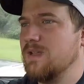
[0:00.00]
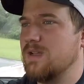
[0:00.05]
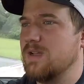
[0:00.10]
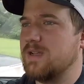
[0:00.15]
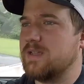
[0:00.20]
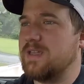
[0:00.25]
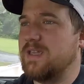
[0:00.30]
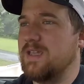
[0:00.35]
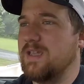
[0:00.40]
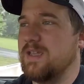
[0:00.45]

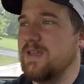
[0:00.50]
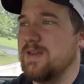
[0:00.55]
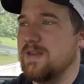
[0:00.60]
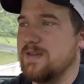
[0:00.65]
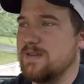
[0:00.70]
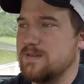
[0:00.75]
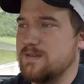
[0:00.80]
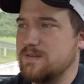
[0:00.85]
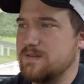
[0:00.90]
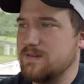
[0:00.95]
I can't get
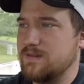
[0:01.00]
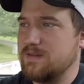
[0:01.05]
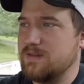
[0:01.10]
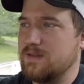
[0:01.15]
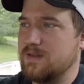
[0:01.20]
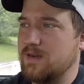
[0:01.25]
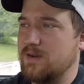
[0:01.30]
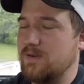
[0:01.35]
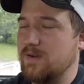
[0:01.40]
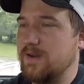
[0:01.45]
it.
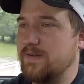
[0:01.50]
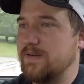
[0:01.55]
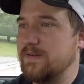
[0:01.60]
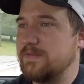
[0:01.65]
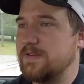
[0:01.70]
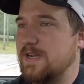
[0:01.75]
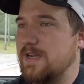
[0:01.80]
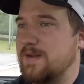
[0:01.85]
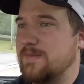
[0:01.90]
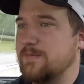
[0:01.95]
I don't have
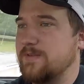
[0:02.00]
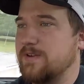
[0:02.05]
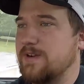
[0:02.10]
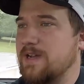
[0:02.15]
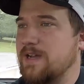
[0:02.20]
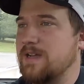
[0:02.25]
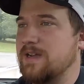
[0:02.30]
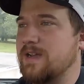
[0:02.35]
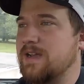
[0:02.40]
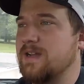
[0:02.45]
enough time to
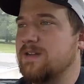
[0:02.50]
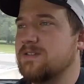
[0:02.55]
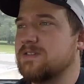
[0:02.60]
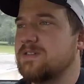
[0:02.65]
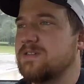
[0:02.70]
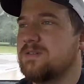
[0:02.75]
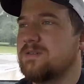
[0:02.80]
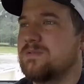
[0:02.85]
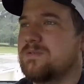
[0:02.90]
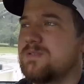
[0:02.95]
dry it out as
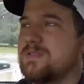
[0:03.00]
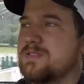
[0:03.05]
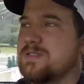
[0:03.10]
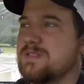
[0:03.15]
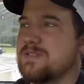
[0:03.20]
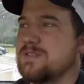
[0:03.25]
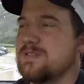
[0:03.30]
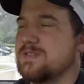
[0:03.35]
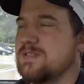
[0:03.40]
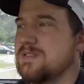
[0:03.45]
cool as
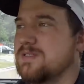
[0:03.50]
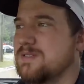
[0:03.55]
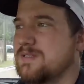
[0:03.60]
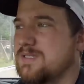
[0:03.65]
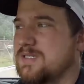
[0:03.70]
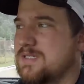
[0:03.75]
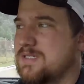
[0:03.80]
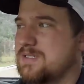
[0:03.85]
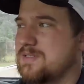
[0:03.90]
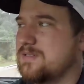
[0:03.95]
it
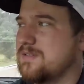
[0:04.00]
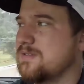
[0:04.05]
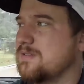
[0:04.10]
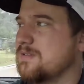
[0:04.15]
still is.